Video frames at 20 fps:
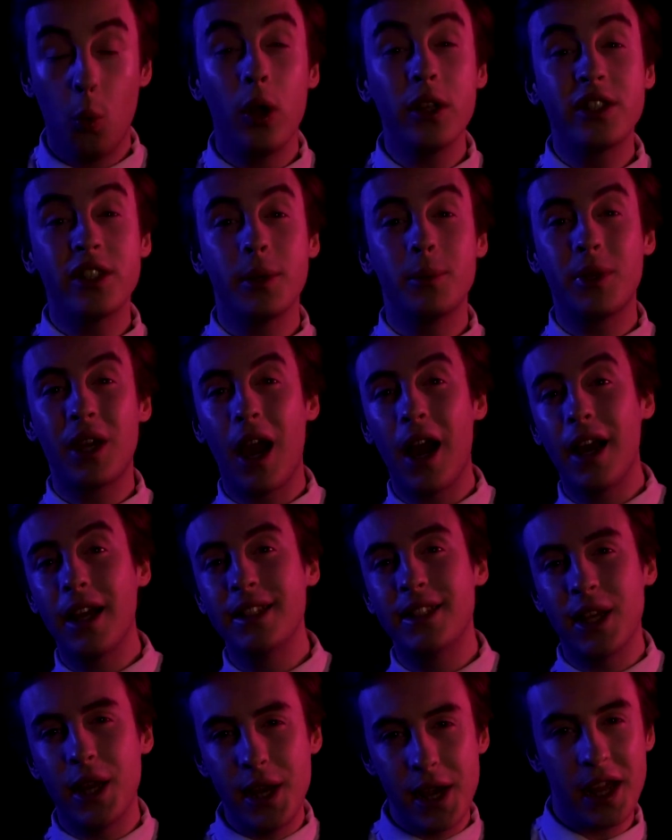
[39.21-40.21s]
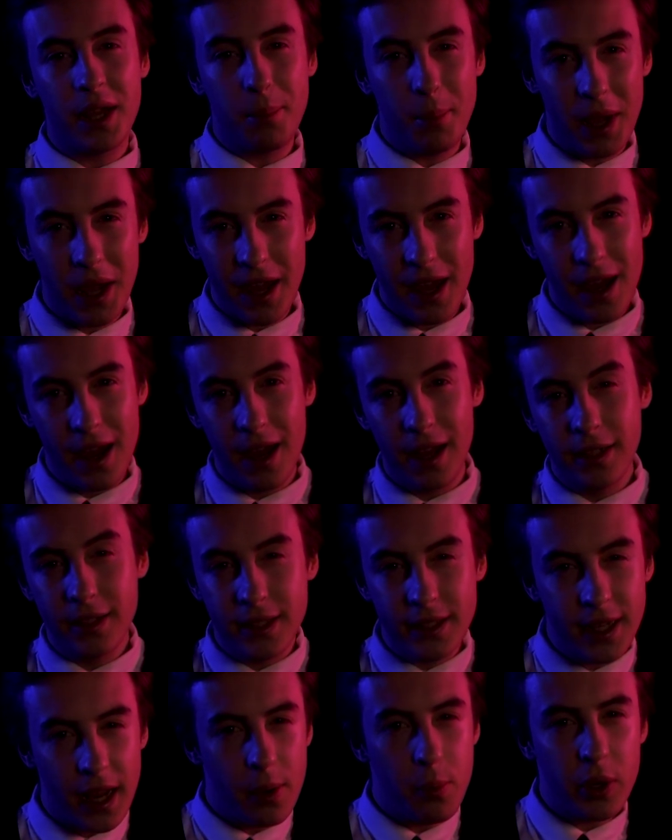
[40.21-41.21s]
What's up guys, Enigma here, and
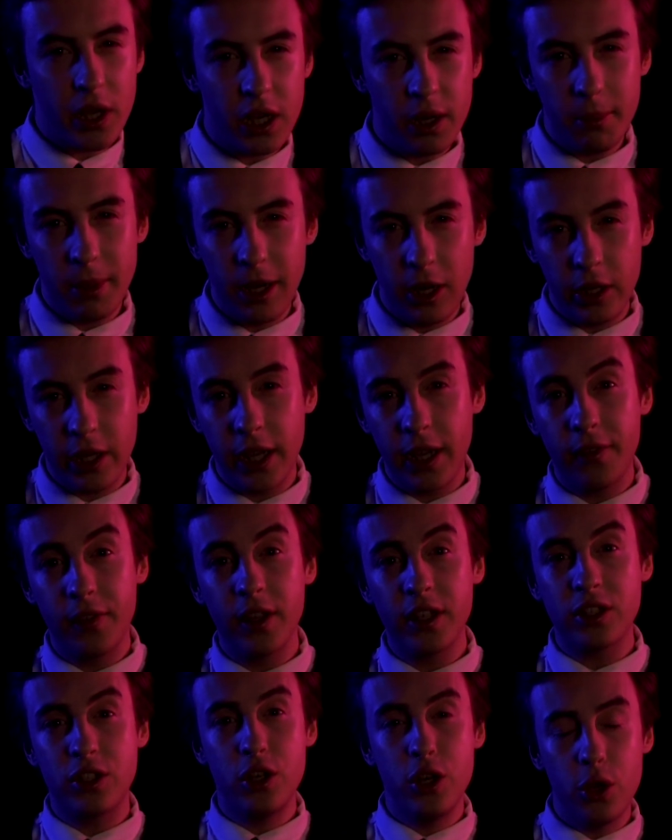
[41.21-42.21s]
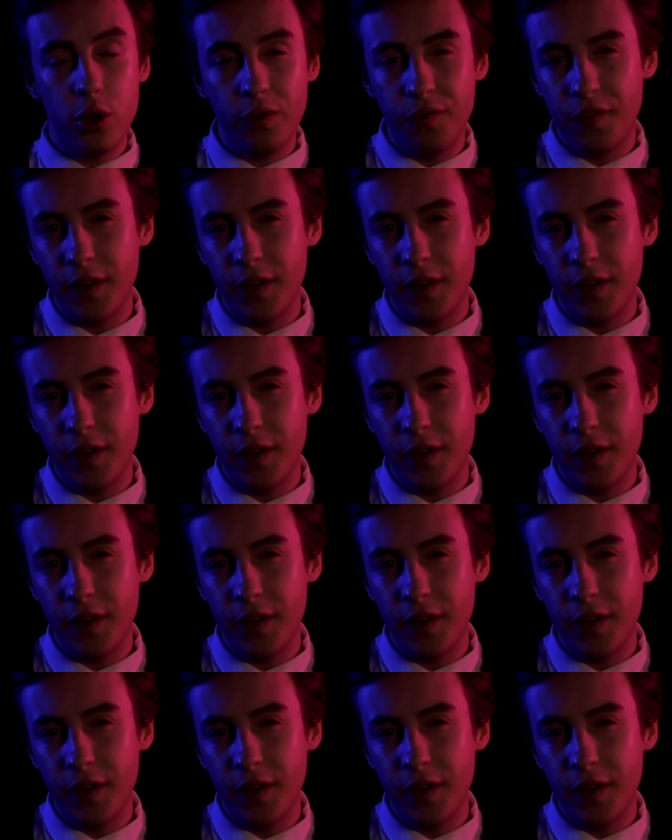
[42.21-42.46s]
today we're going to be looking at this new